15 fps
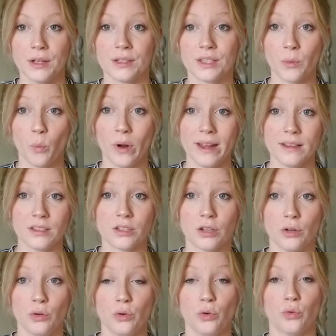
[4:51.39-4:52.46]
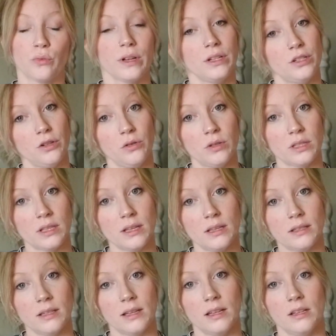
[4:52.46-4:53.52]
Some ways to reduce
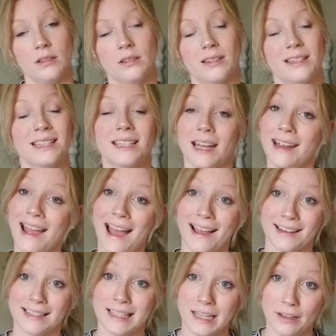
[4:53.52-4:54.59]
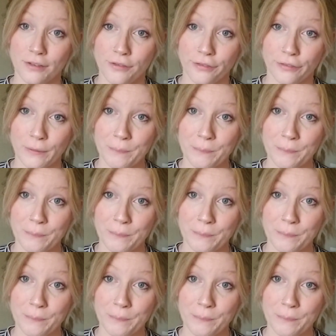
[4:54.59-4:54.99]
this is to stay active.